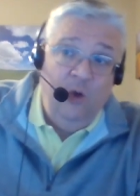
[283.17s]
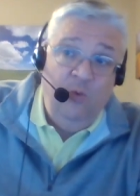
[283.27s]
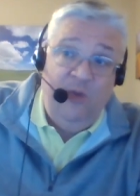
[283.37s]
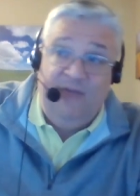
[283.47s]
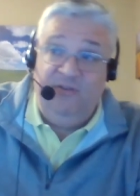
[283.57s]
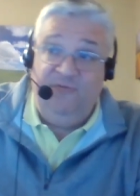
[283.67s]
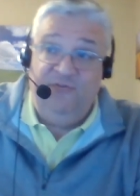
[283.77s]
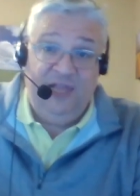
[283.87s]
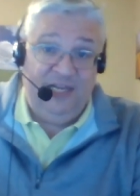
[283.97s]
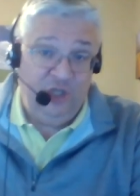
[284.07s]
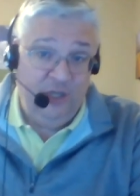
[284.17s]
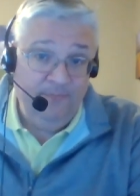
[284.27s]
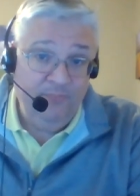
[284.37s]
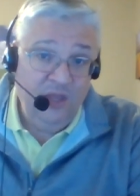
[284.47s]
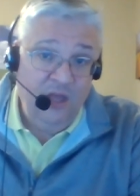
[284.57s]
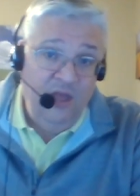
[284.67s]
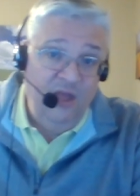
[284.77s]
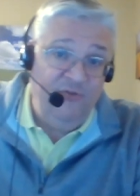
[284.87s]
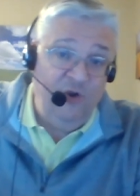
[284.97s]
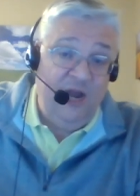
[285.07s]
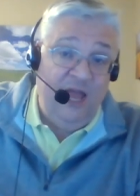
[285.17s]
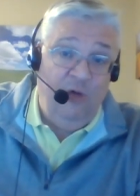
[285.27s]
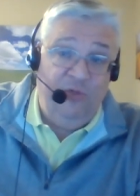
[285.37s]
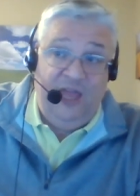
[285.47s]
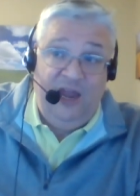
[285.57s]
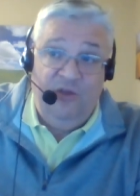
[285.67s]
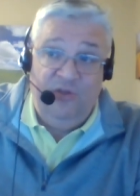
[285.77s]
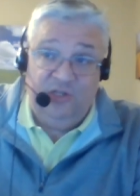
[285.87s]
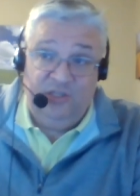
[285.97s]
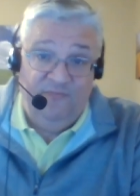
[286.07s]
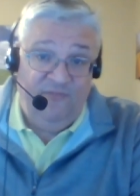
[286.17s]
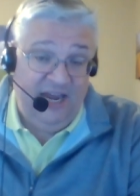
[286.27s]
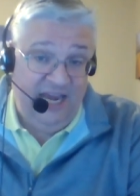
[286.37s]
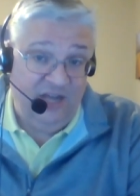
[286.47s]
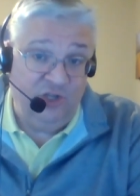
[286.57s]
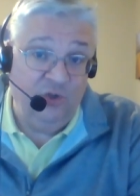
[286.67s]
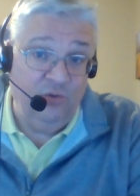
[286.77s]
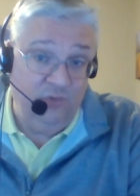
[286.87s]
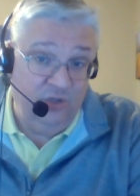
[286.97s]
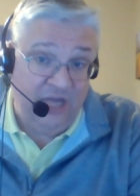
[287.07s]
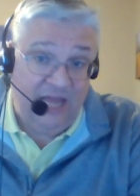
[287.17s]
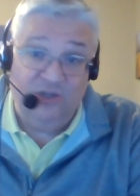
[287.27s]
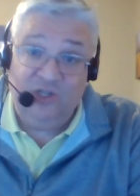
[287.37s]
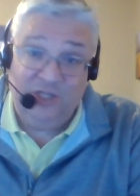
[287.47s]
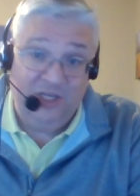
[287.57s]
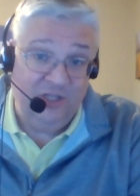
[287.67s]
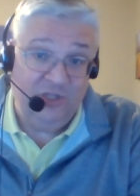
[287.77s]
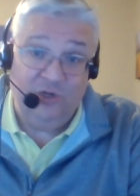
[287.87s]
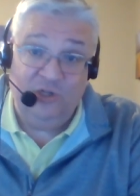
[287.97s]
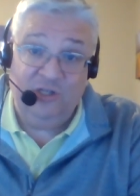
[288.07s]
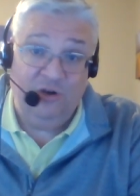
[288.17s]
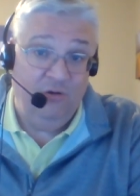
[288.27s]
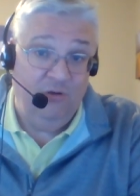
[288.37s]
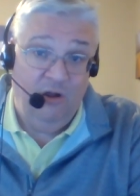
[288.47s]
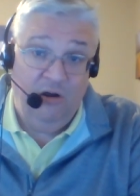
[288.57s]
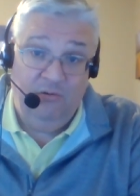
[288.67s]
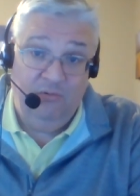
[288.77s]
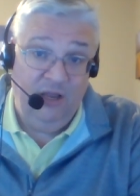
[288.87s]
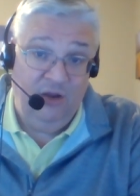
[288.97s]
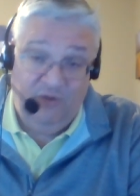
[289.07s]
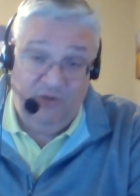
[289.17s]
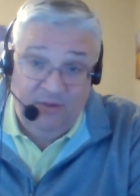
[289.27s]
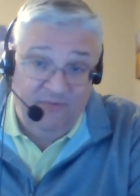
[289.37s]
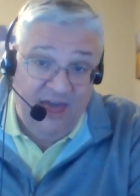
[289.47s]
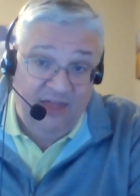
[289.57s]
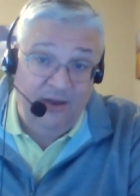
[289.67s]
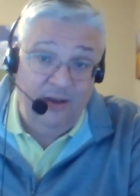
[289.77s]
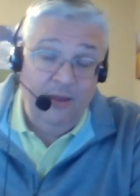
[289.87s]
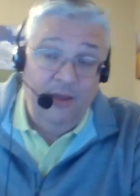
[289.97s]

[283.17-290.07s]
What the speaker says: We have inflation. If you're in healthcare, there's some financial challenges and concerns that are incredibly valid.